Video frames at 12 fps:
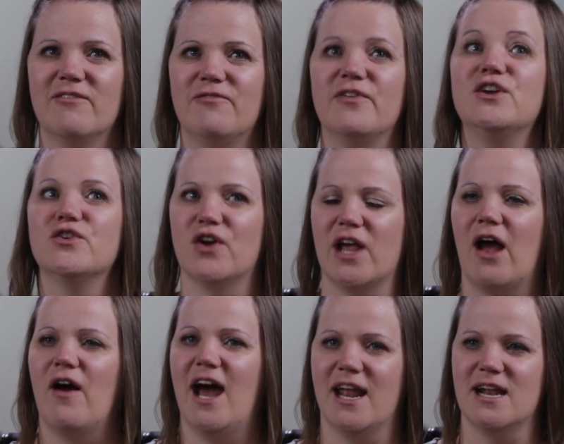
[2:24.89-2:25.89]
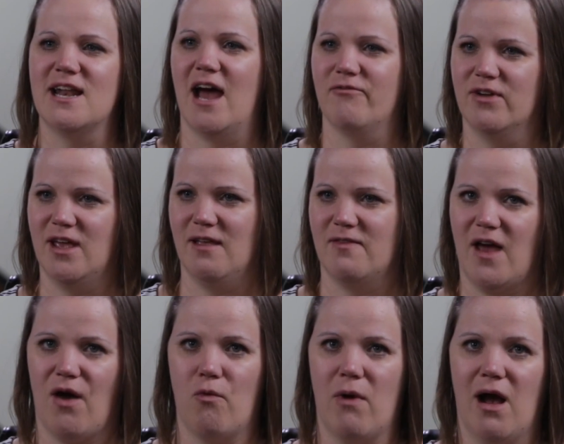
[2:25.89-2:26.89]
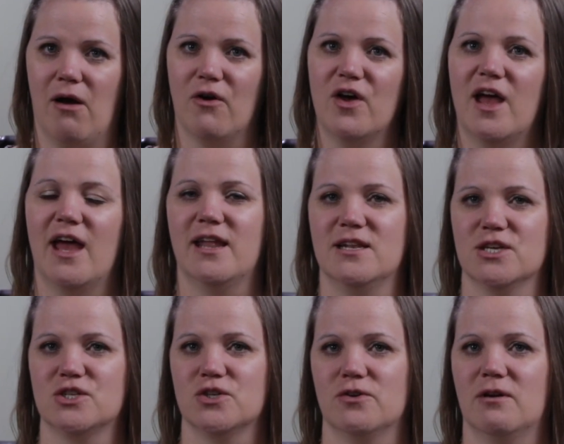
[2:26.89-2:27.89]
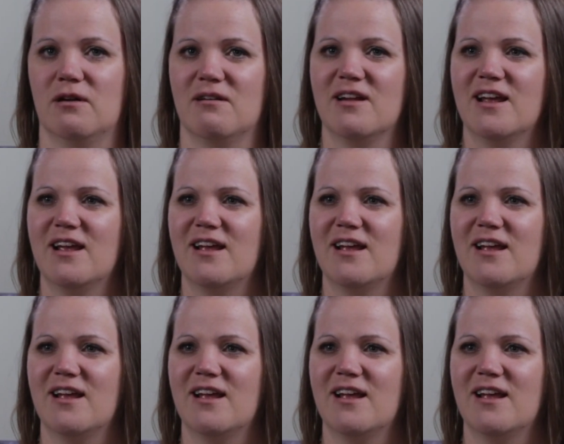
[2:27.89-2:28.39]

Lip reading: figuring out how to navigate that well and discern